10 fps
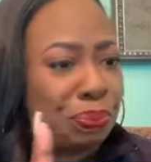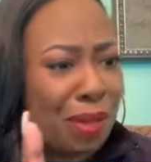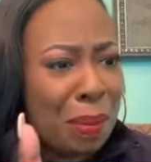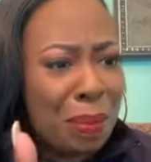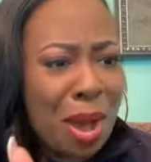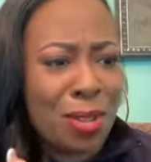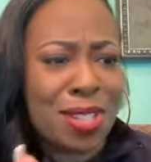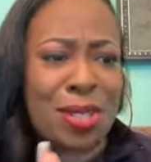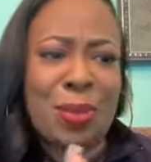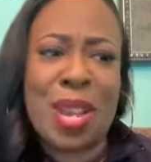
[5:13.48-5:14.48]

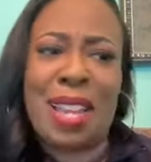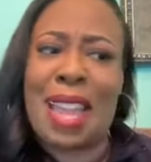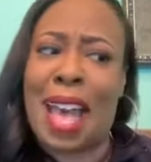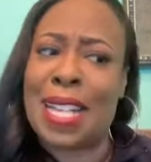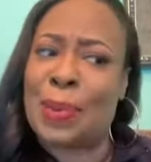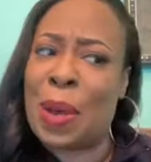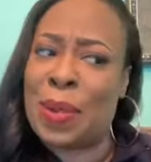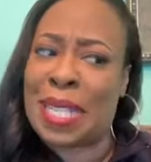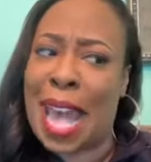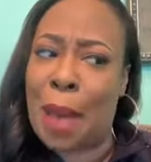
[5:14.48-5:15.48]
Moses realized what
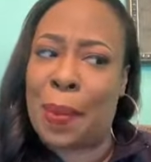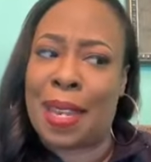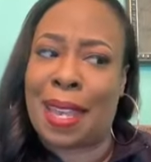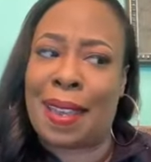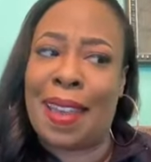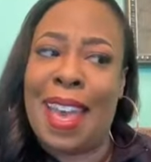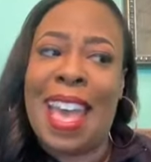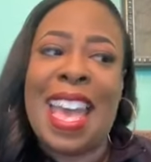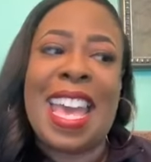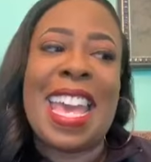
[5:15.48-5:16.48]
was happening.
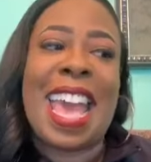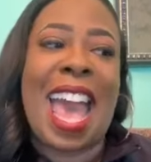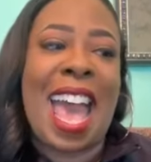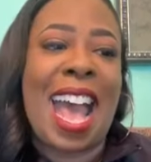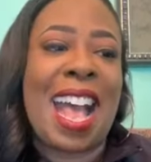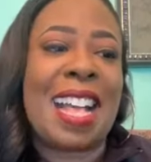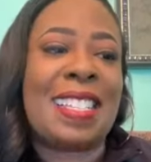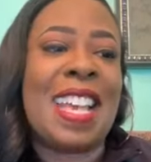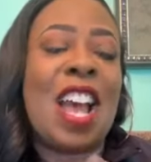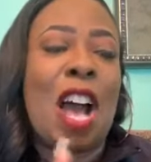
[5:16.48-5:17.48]
He
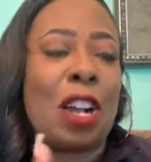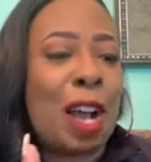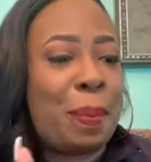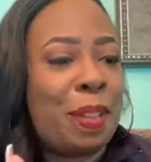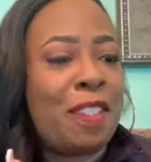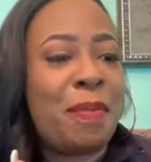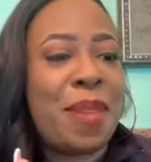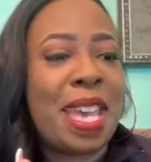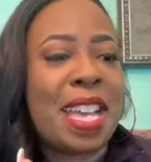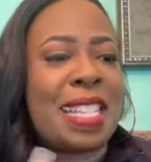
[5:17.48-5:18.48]
asked a couple of
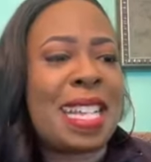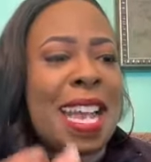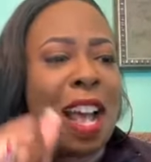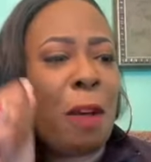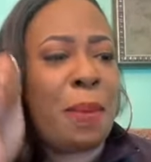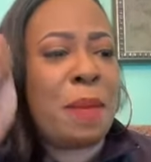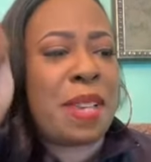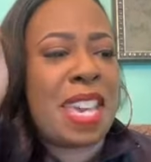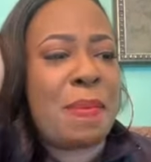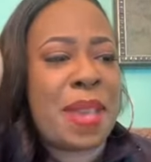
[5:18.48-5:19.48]
men to help him
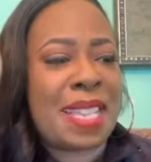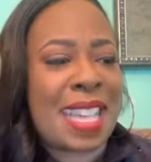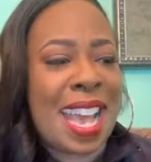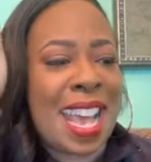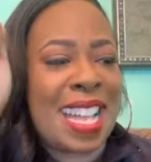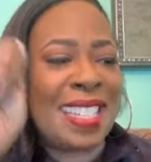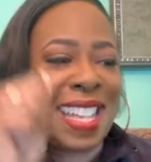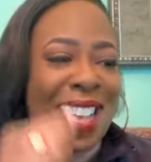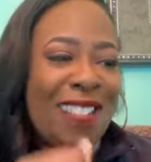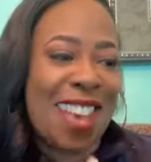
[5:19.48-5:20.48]
keep his hands
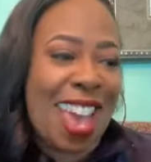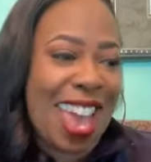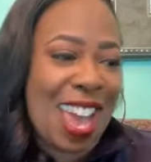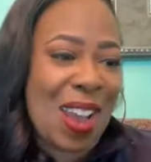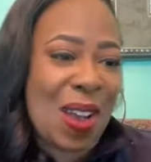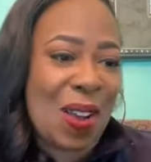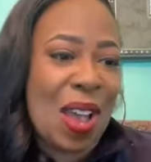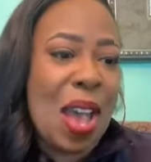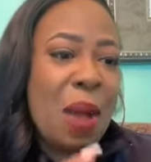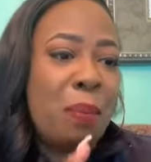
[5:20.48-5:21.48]
in the air.
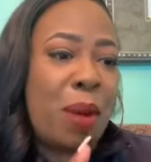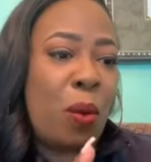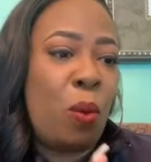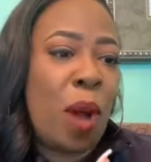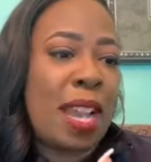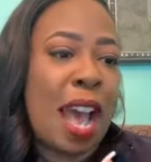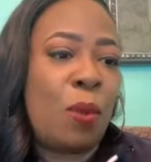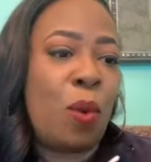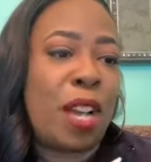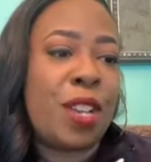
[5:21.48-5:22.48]
But what I
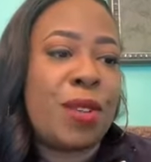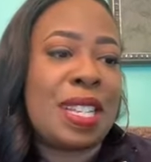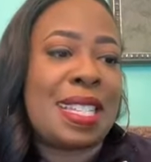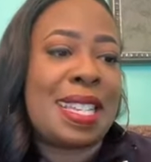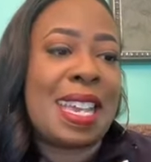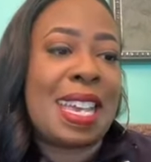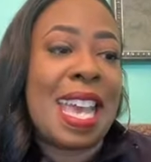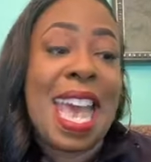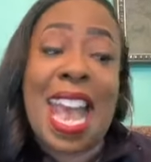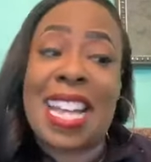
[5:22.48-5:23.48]
want you to
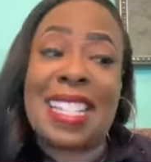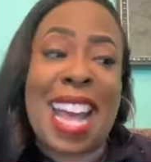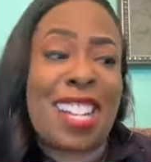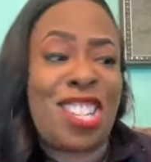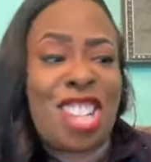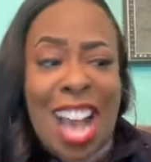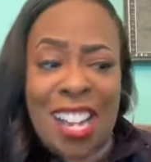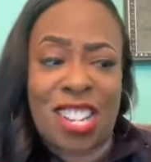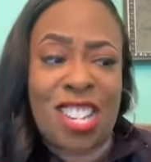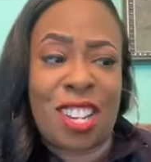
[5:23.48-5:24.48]
see is that
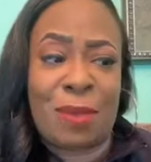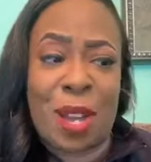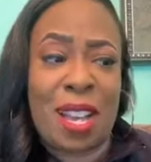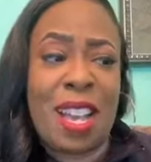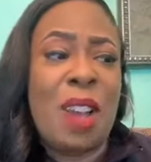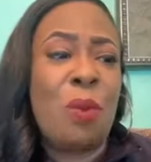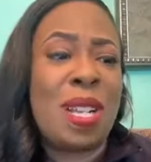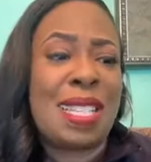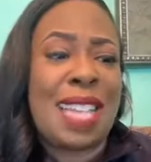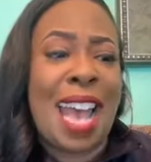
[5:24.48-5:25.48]
Joshua
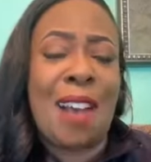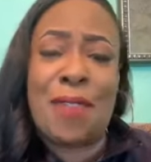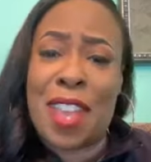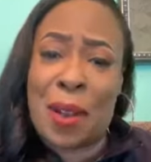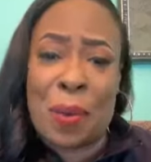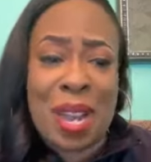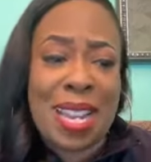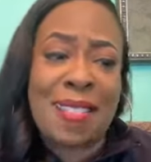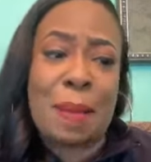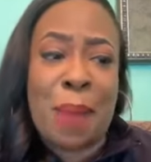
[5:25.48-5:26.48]
was down there
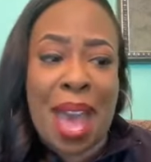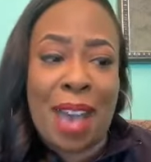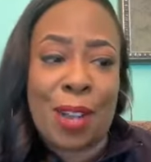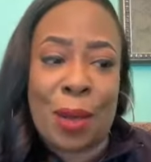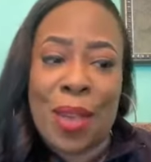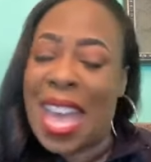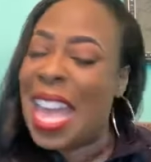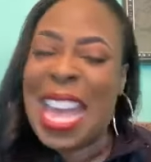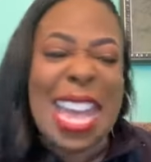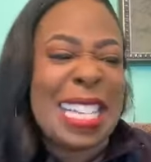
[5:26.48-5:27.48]
winning the battle.
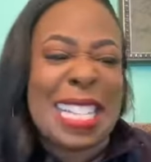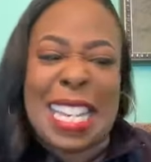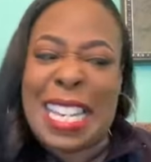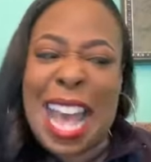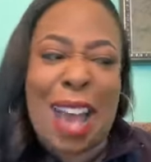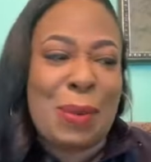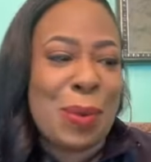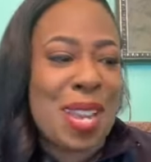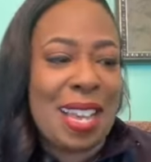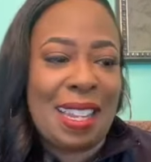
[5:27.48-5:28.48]
He did not
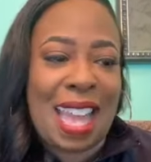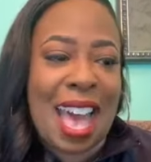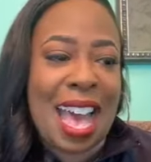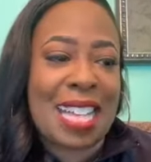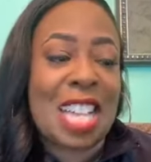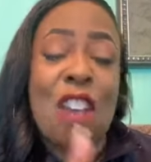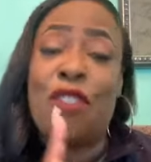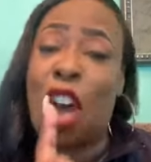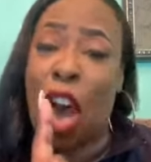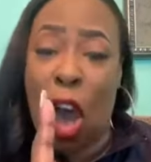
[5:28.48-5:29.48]
realize
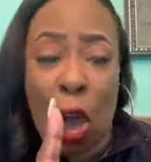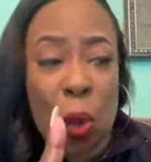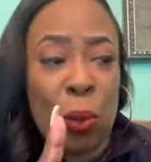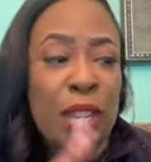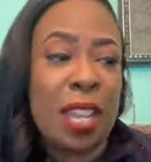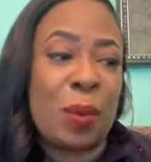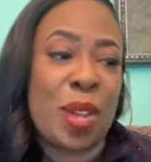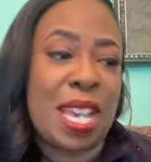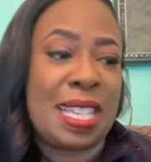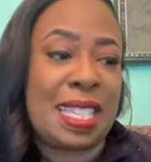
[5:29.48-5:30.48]
the only
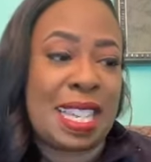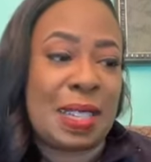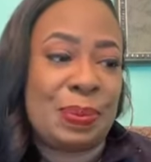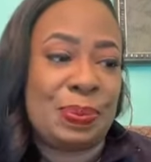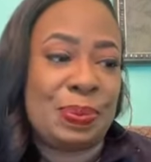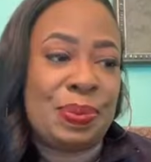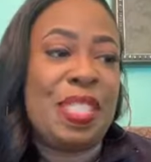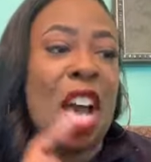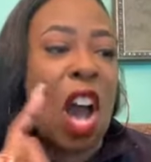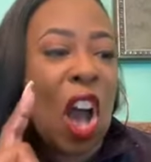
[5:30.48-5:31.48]
reason,
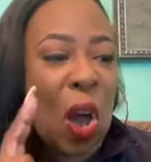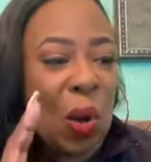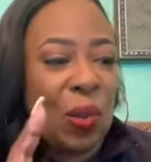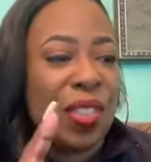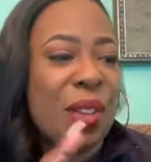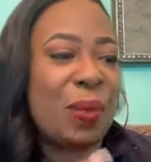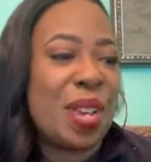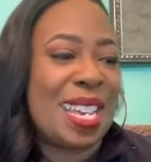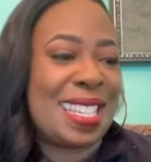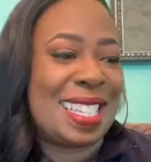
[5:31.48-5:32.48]

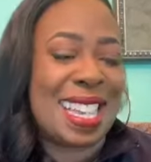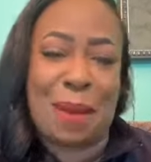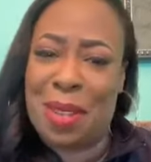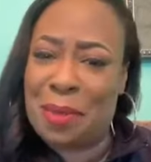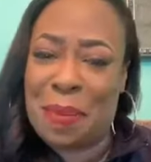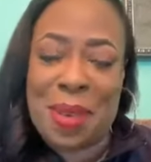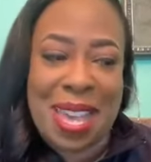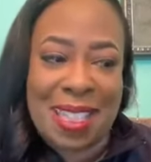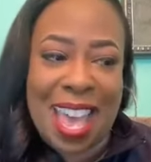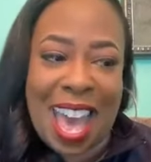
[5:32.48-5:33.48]
I'm going to
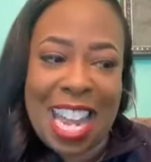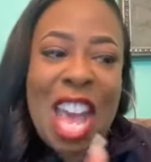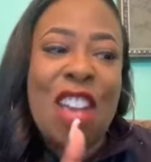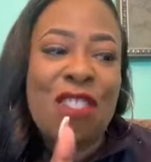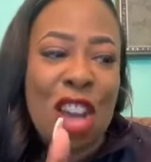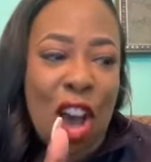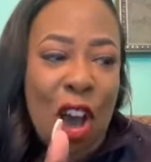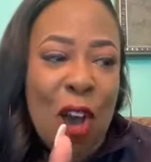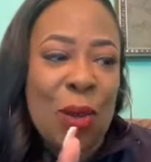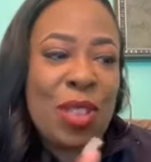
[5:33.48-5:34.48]
repeat that. The
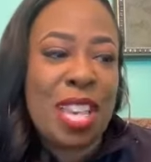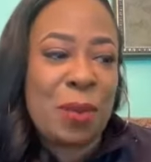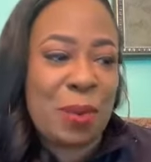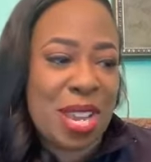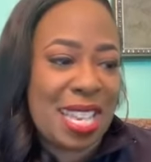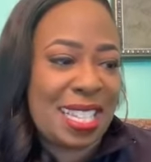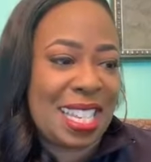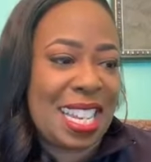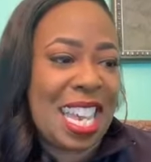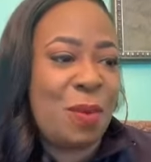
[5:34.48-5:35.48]
only
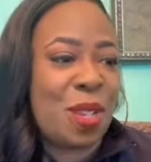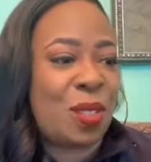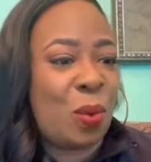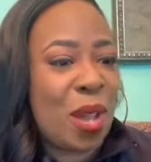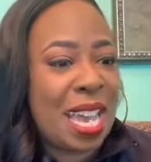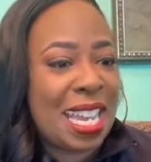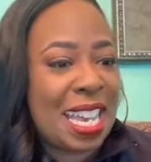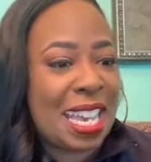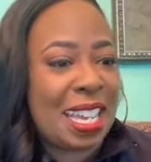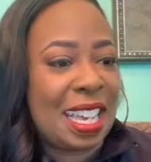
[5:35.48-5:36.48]
reason he was
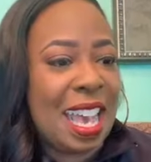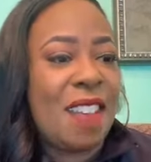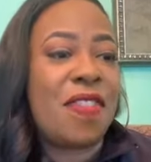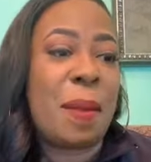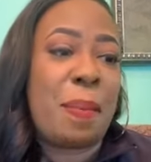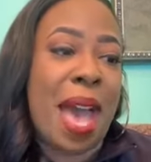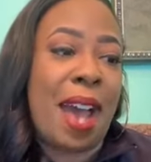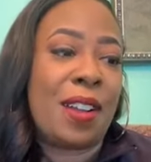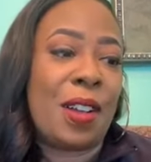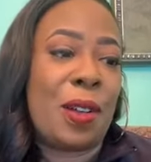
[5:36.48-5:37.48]
winning the
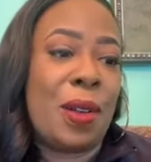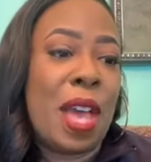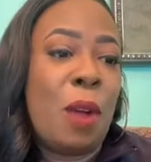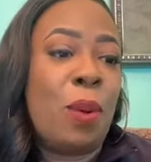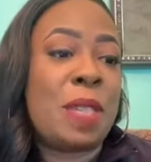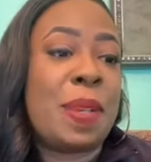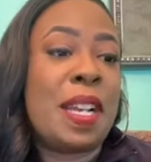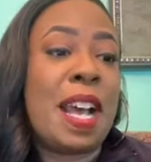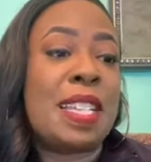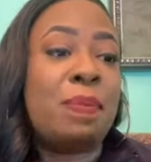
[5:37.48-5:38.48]
battle was
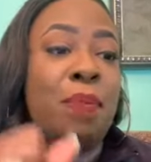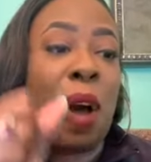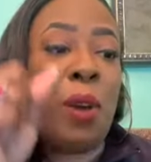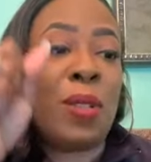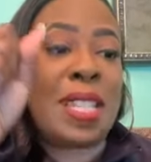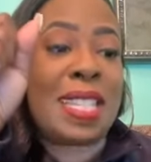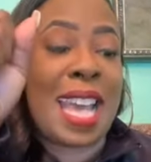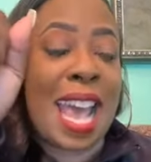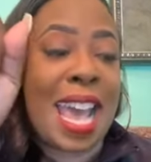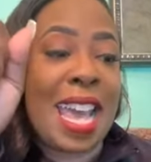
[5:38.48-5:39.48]
because
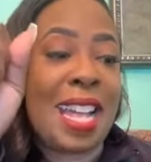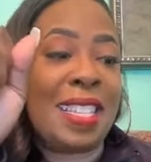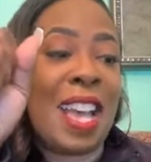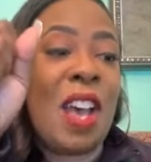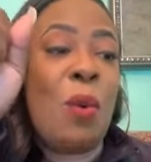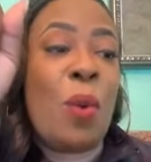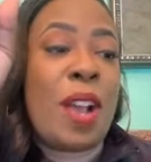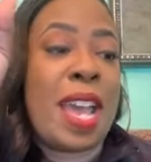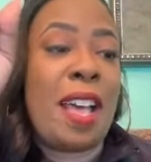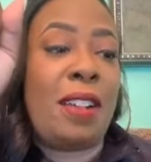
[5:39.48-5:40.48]
Moses' hands
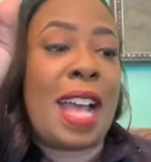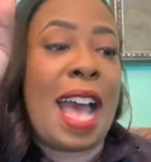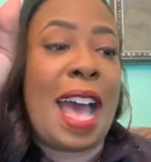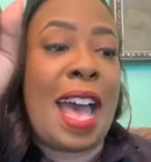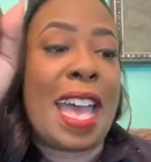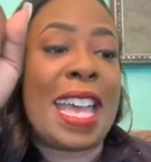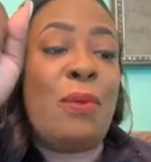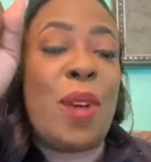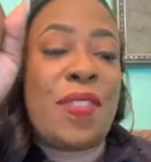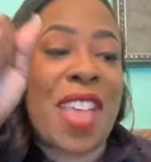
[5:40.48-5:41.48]
were held high
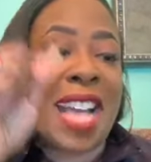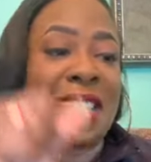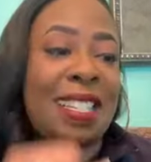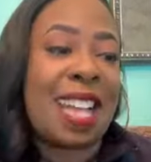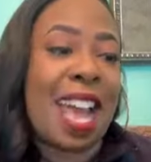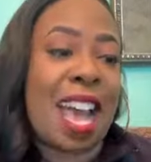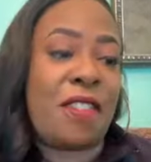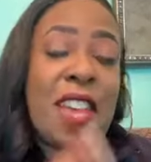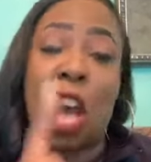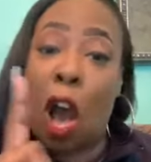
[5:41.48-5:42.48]
with that
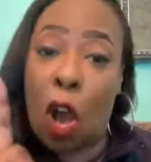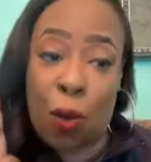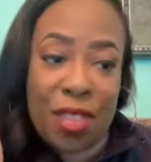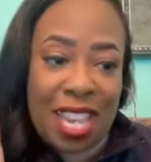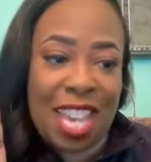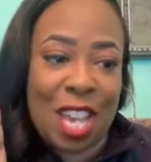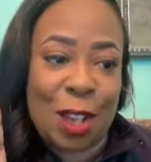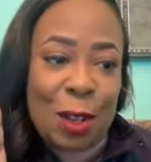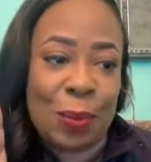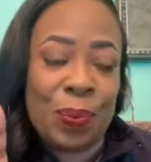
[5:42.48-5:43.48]
staff on the
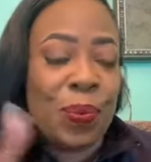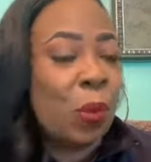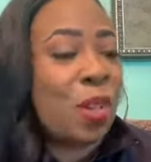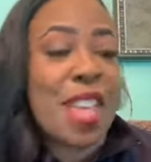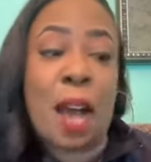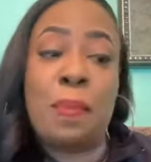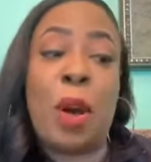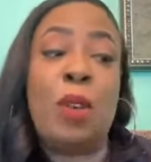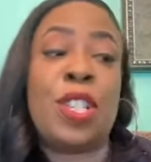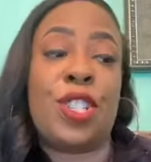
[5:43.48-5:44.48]
hill. Without
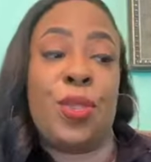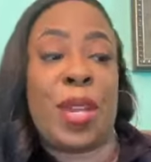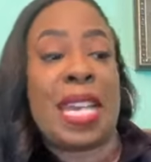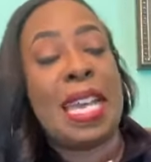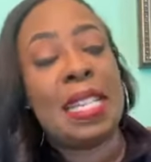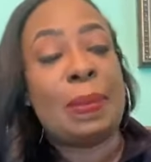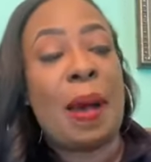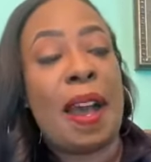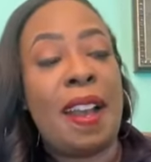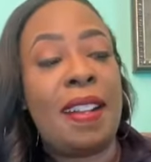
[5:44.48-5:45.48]
Moses doing his
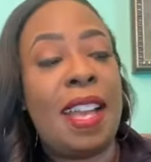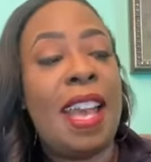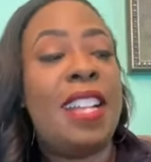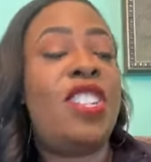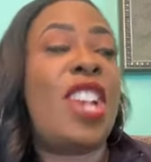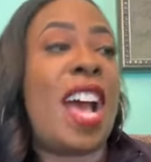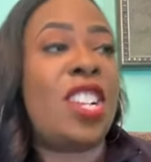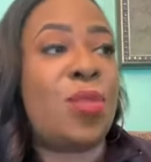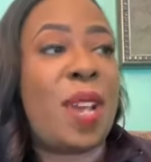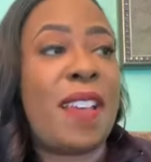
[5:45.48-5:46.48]
part,
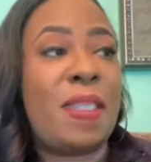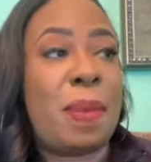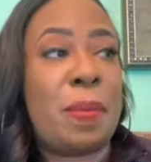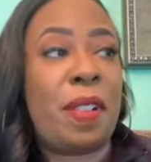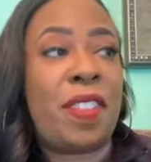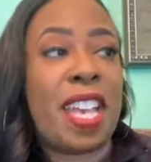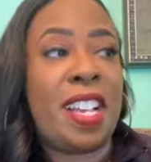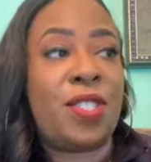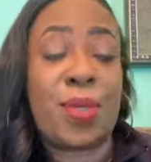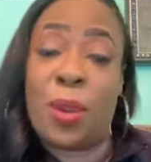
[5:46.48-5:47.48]
Joshua and the people of
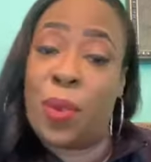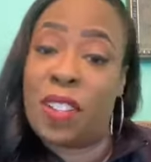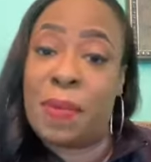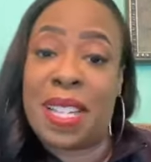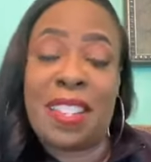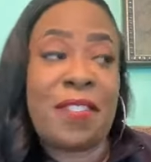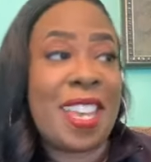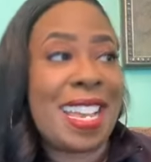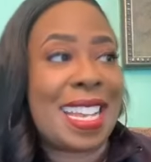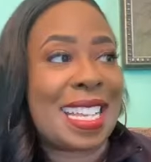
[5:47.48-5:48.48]
Israel would have been
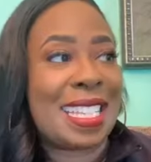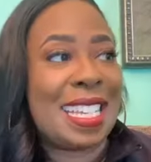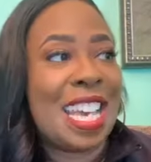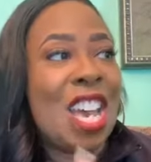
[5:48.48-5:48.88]
defeated.